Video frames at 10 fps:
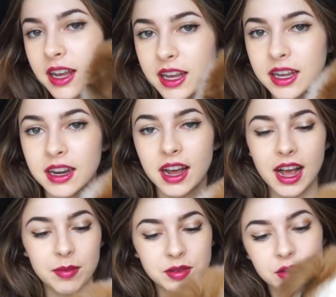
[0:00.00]
and
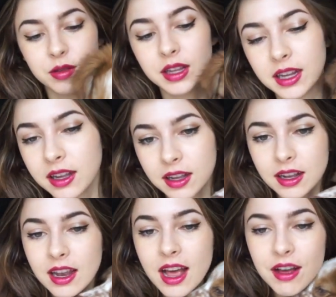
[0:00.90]
I absolutely
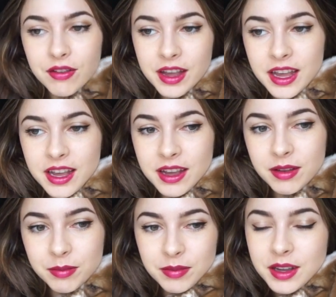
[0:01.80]

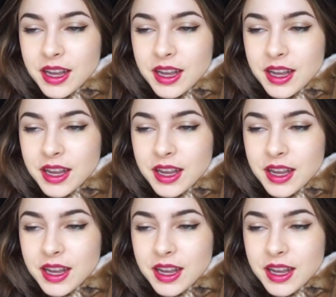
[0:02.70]
love him.